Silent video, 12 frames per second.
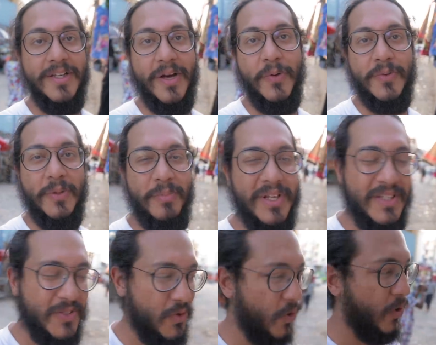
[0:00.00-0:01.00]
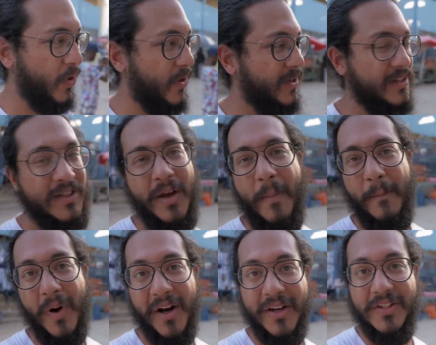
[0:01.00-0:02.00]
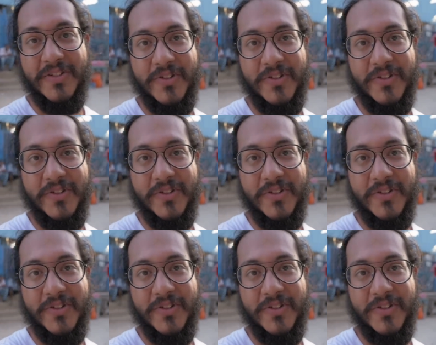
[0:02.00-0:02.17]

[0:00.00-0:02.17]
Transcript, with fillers: town, a place called Market